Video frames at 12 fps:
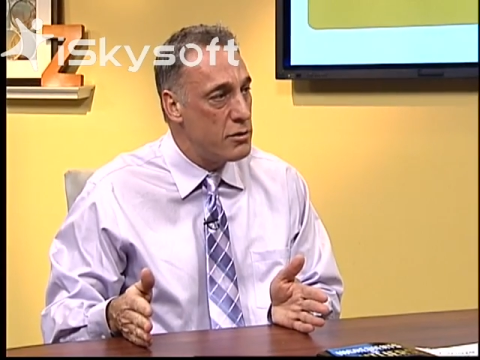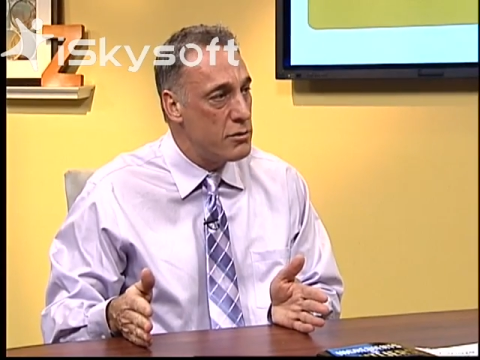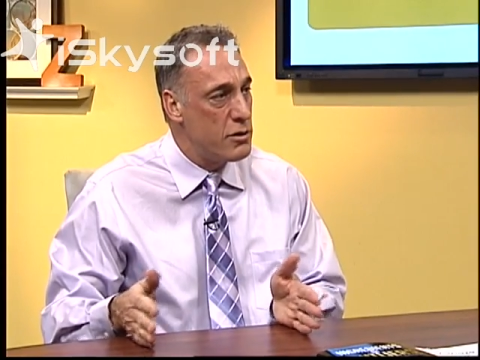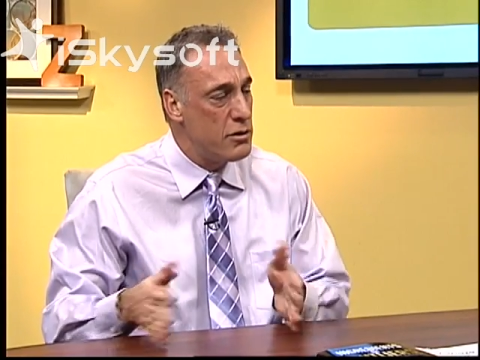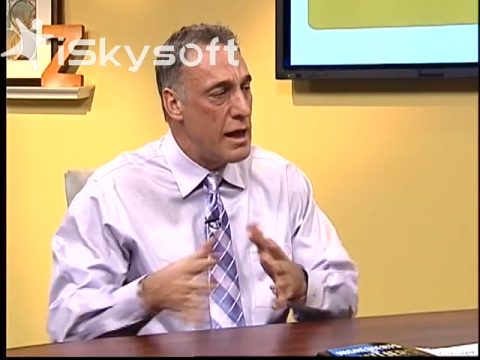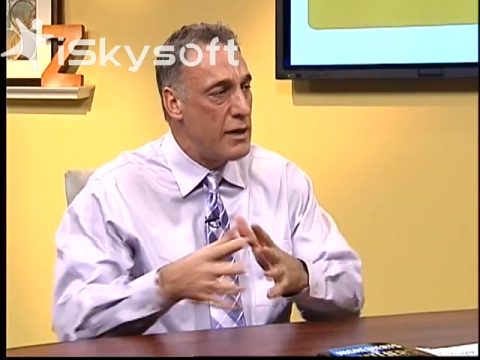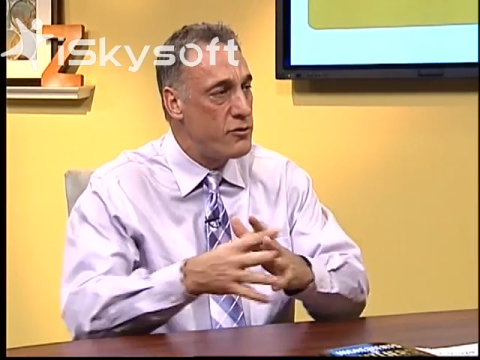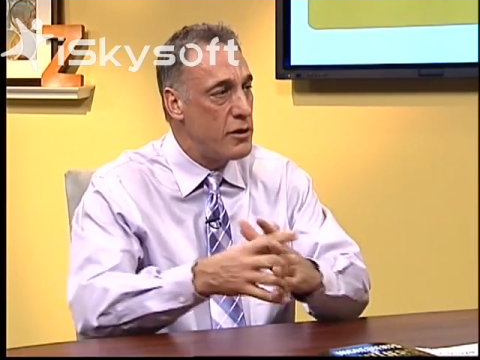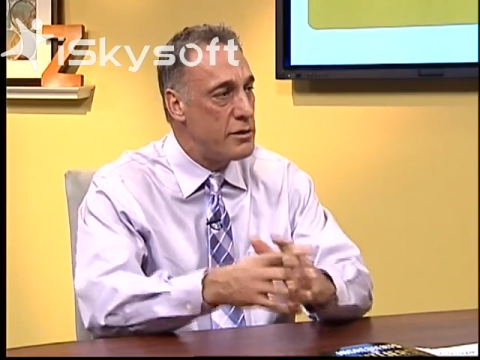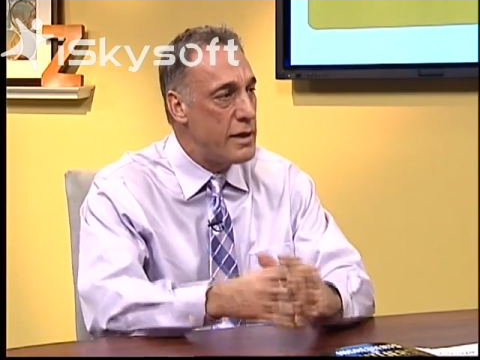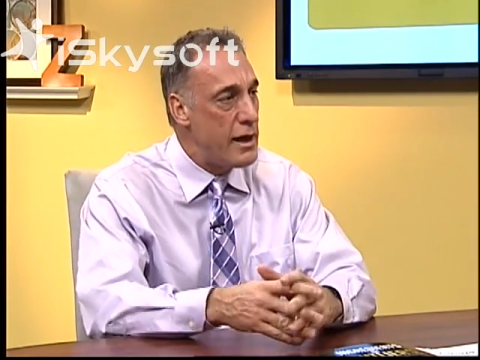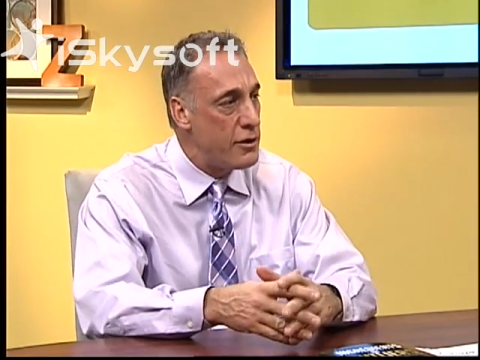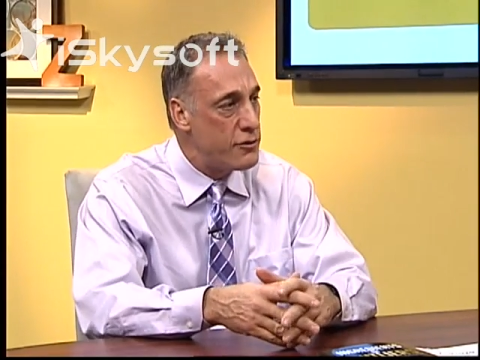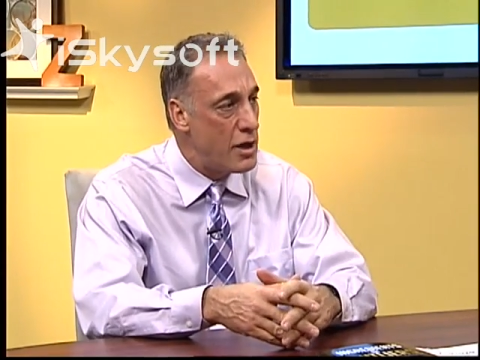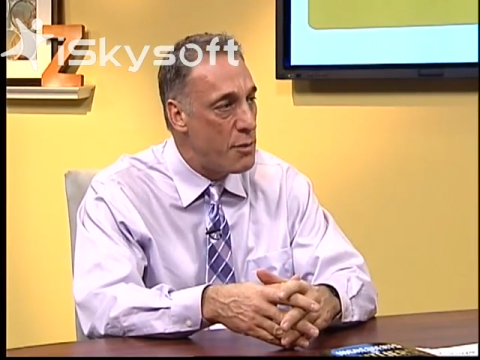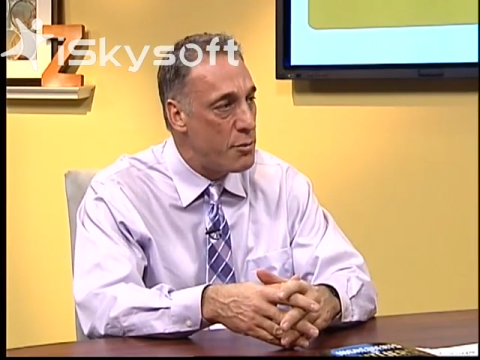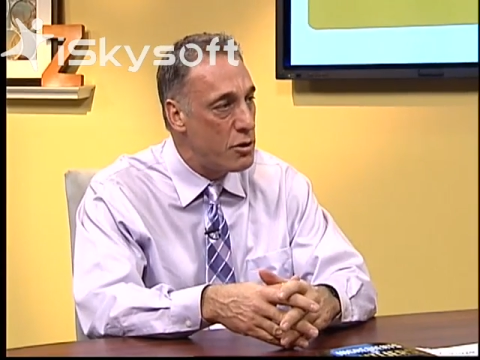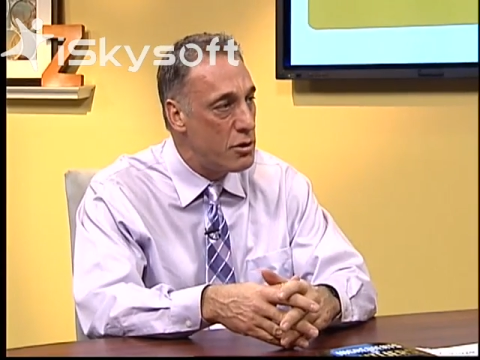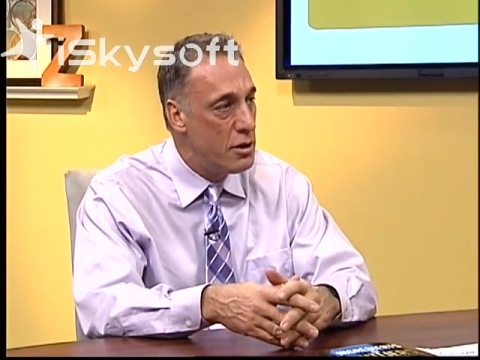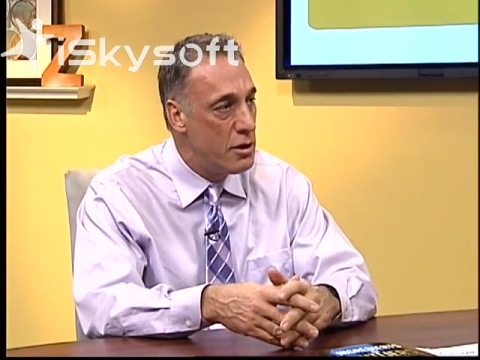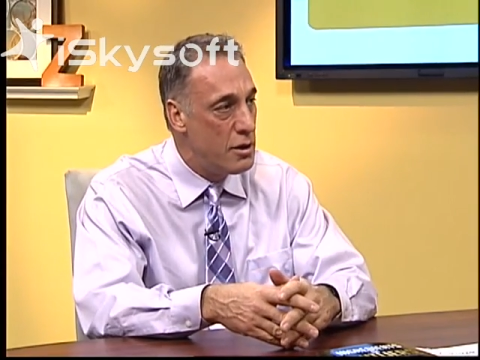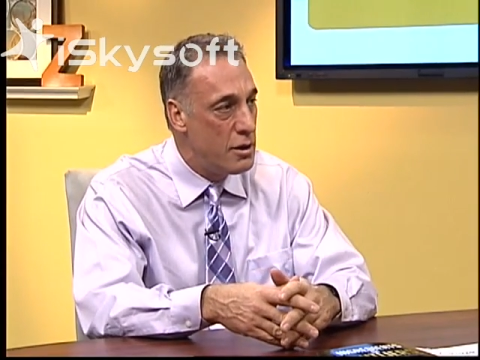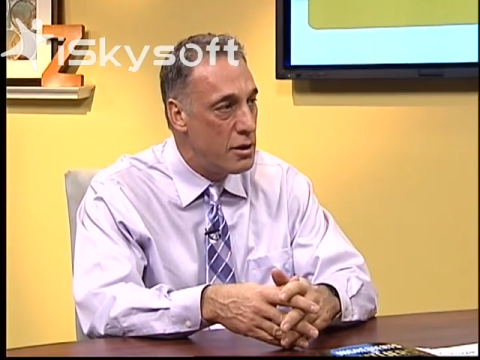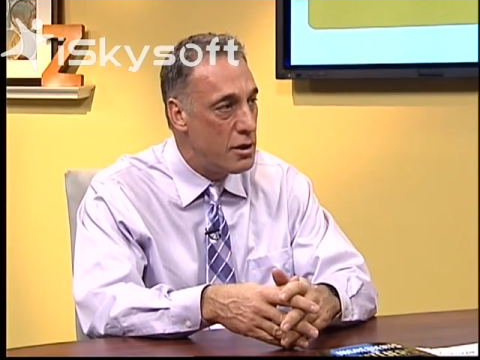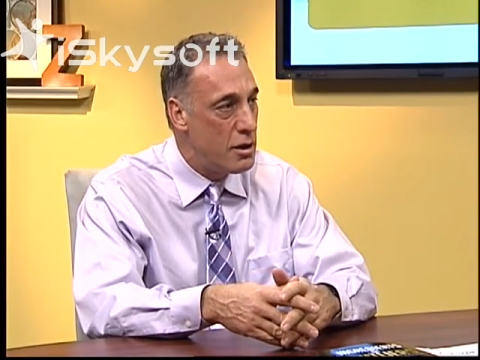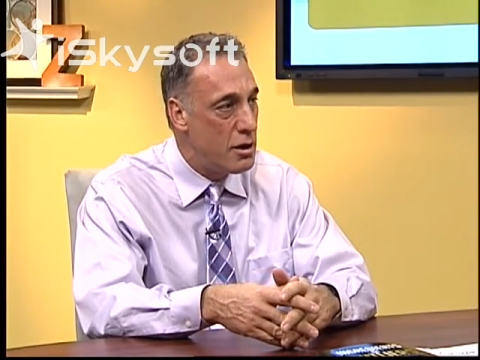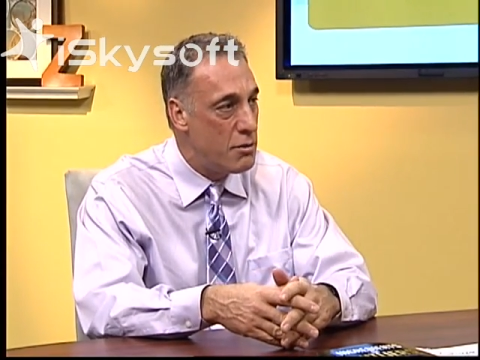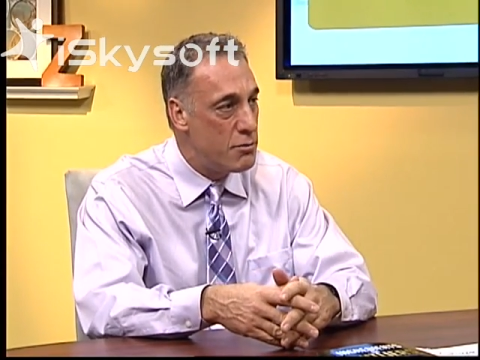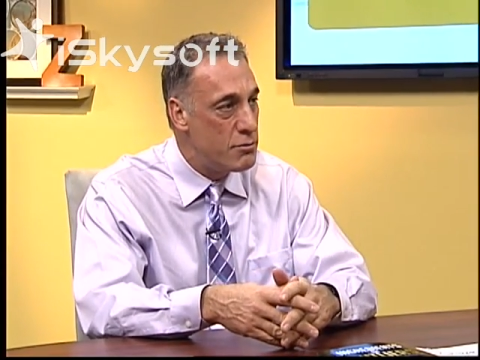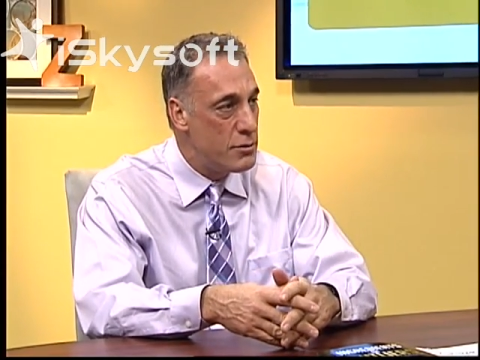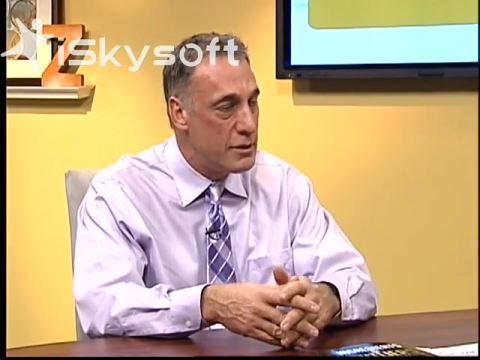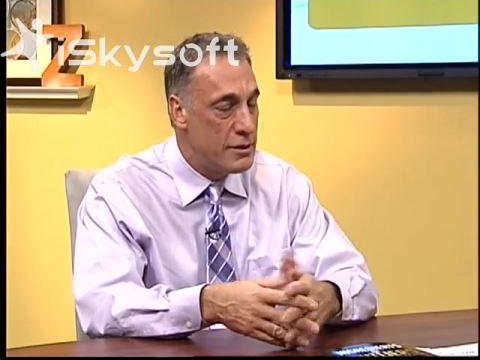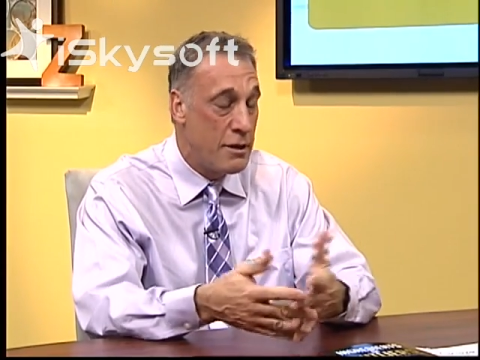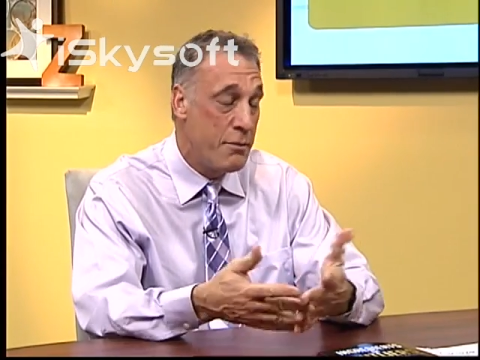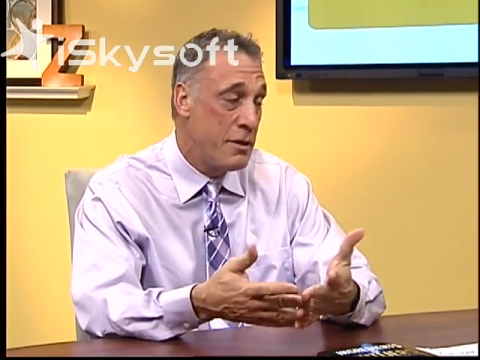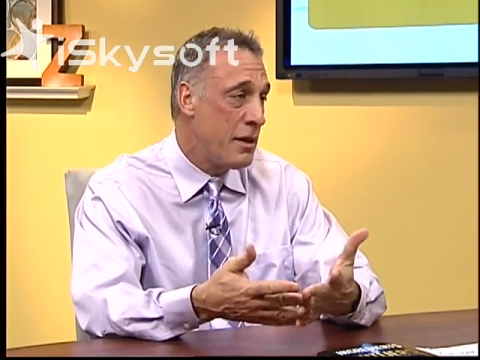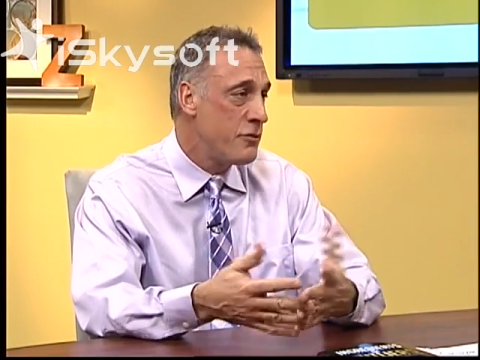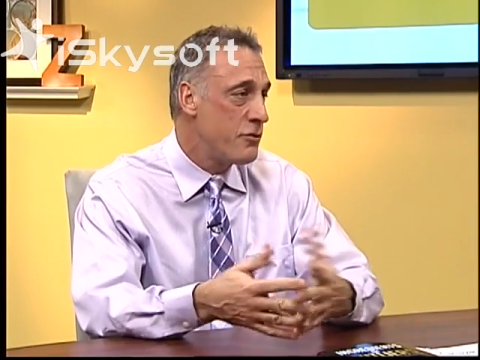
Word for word: to not set that example. I mean,